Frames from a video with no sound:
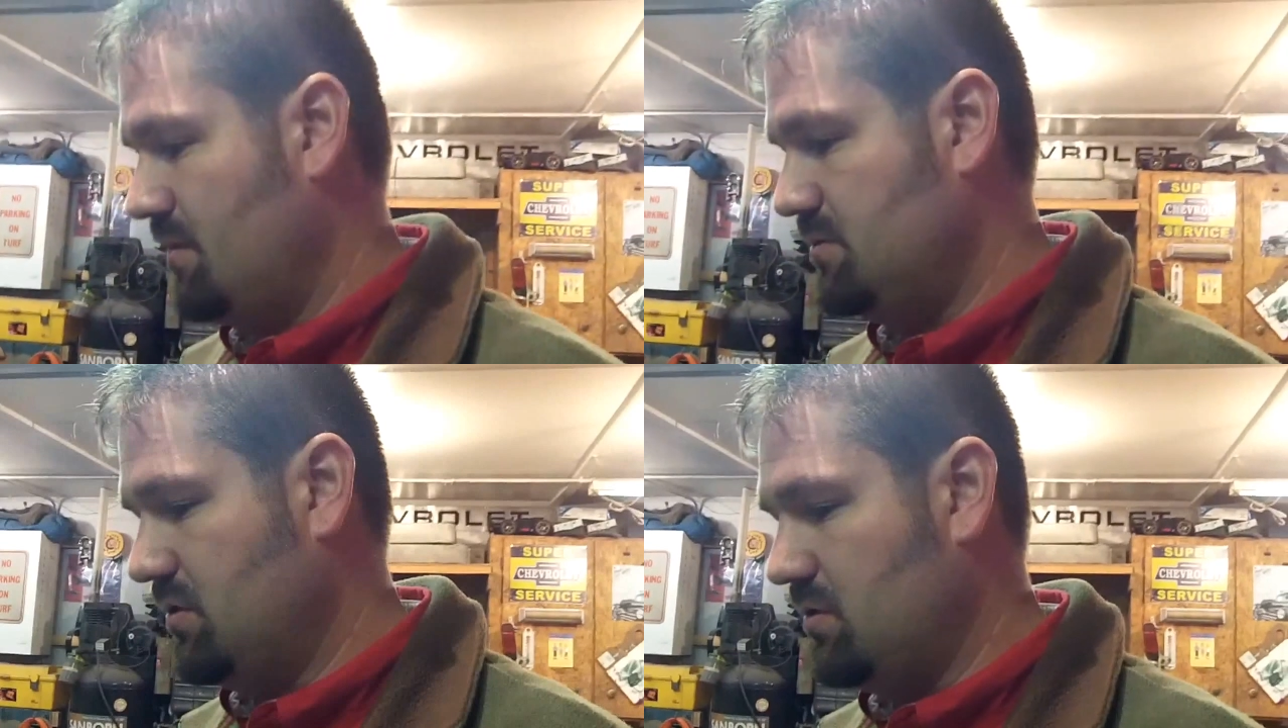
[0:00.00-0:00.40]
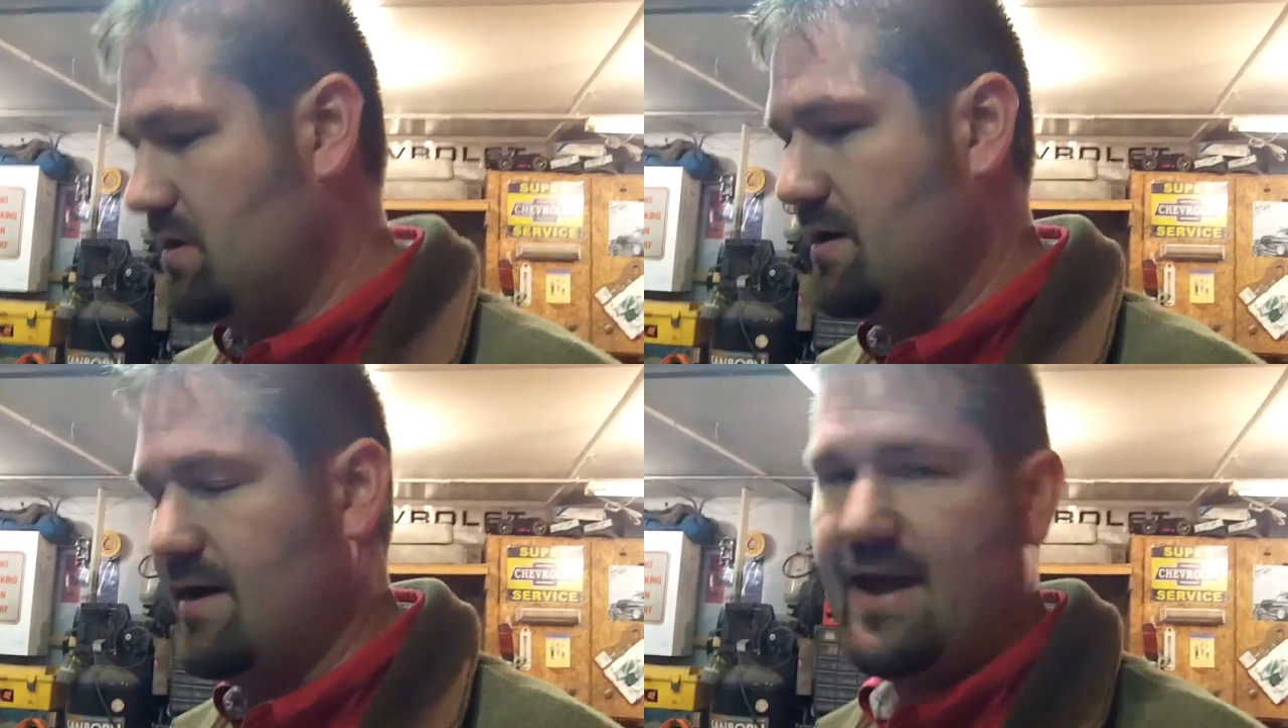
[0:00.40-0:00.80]

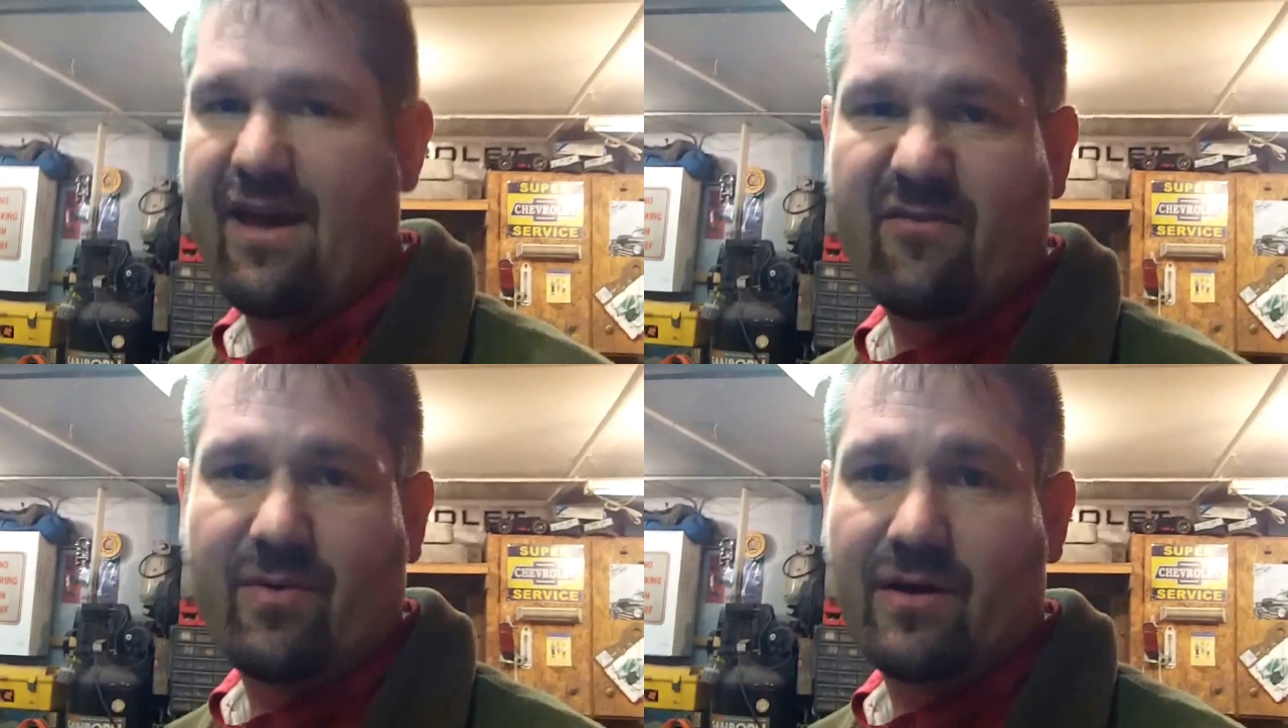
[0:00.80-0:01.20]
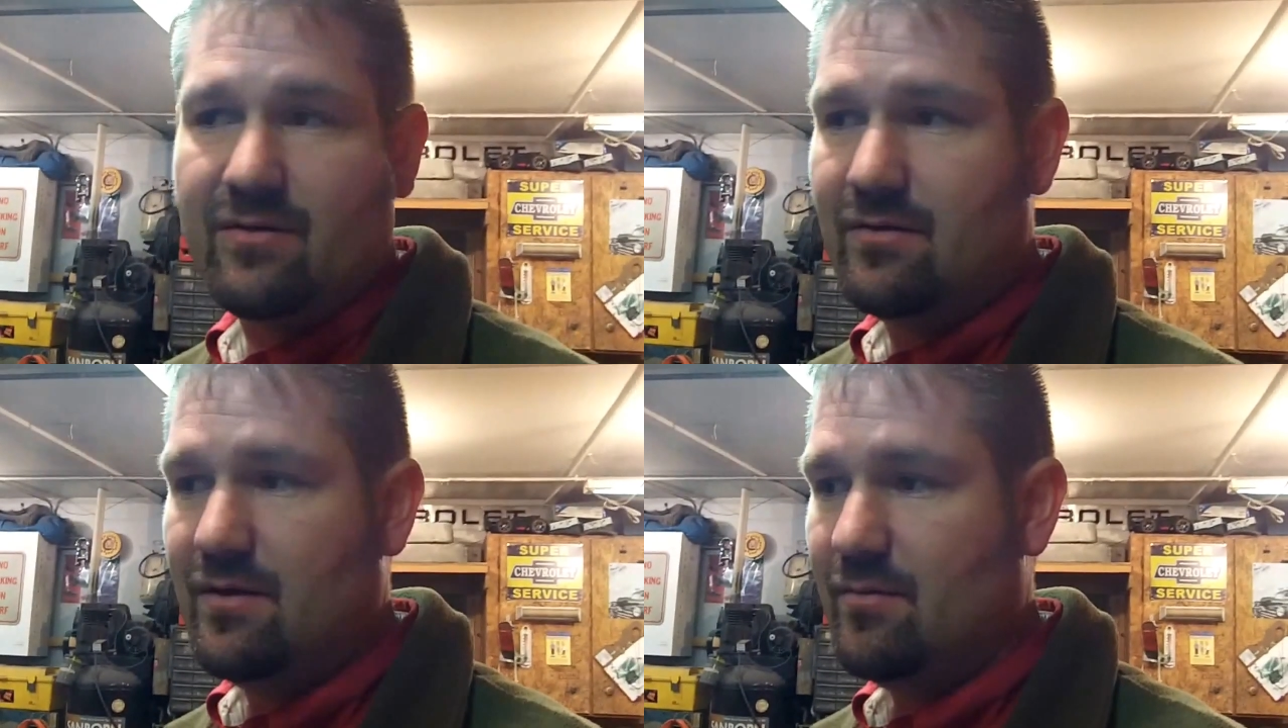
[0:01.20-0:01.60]
So I have
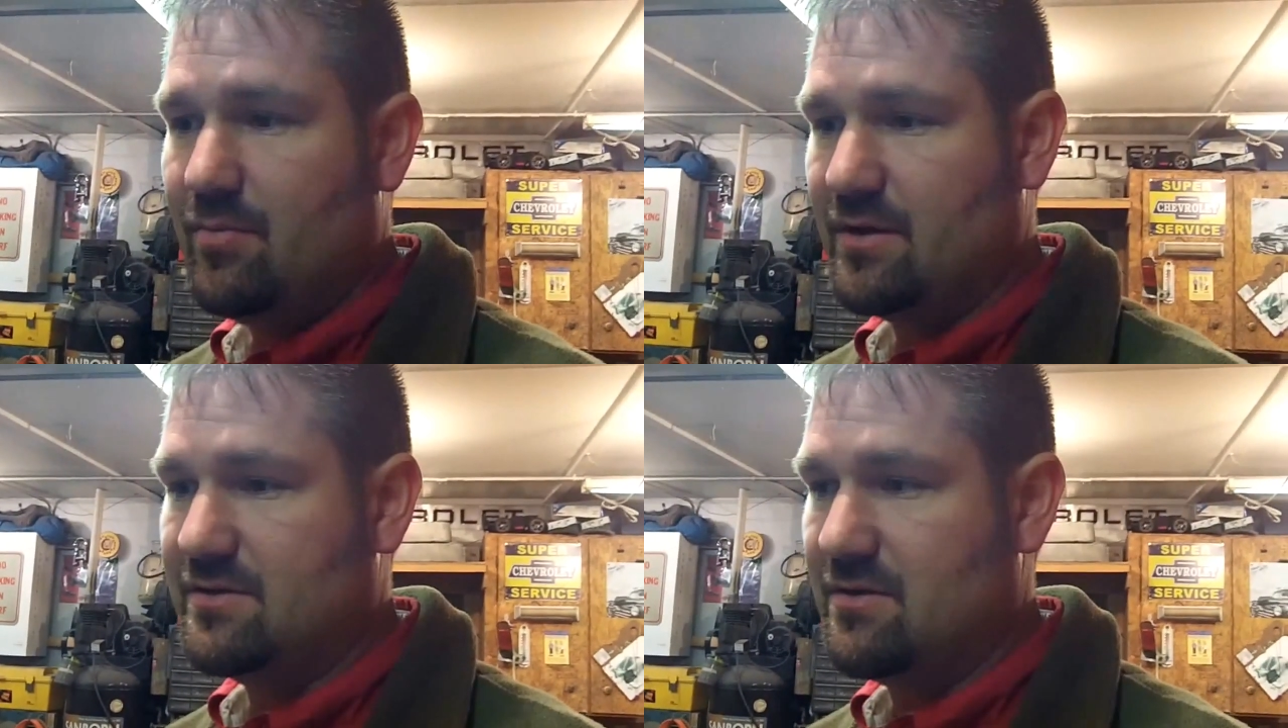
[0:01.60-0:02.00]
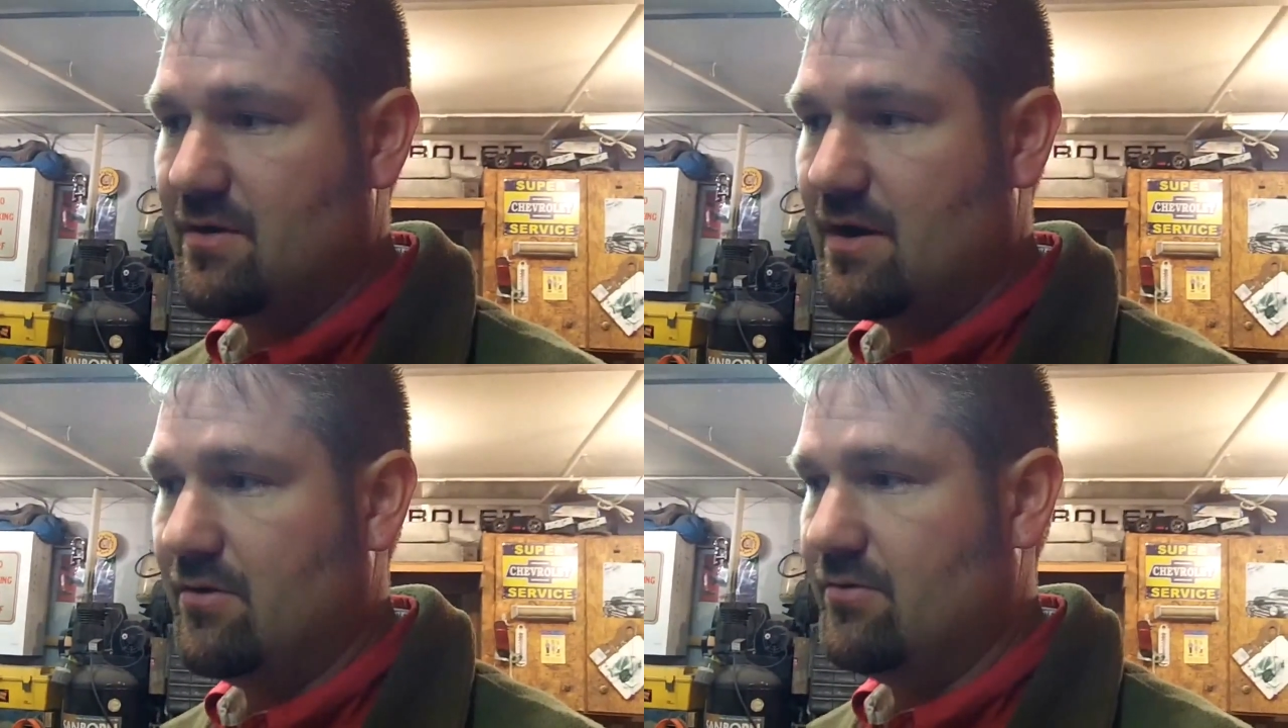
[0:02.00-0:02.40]
been putzing
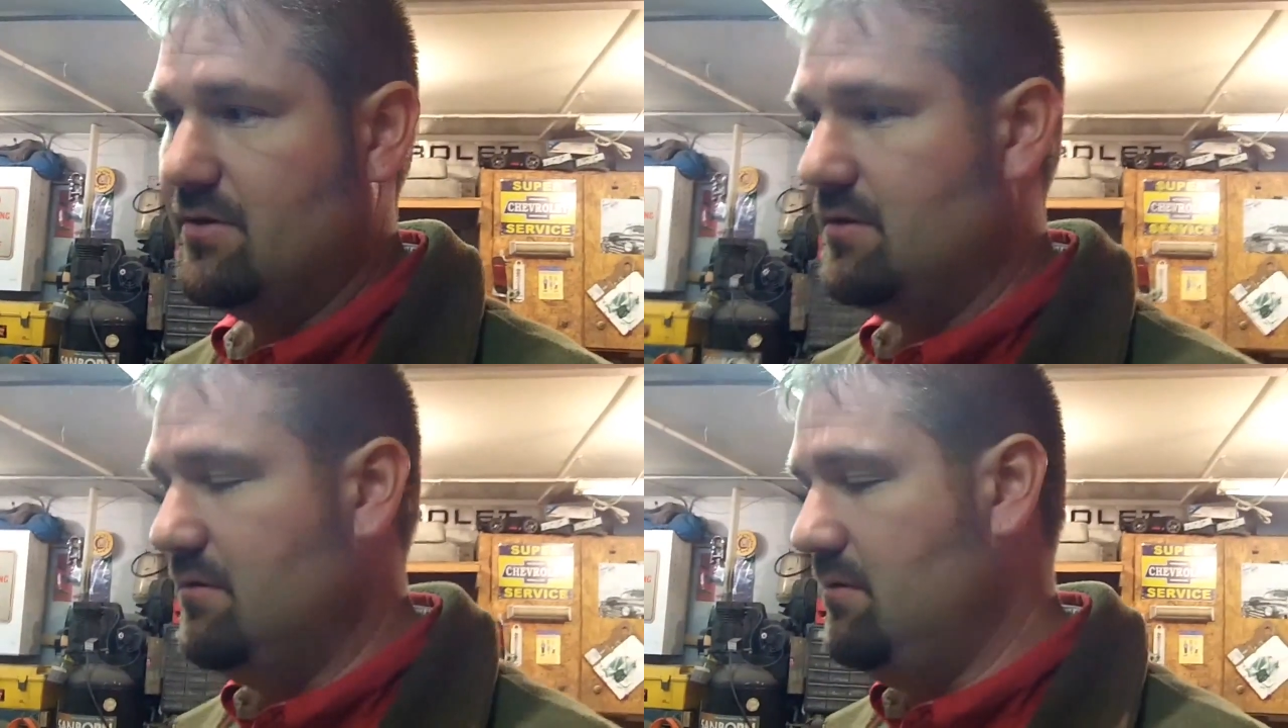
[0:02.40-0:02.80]
around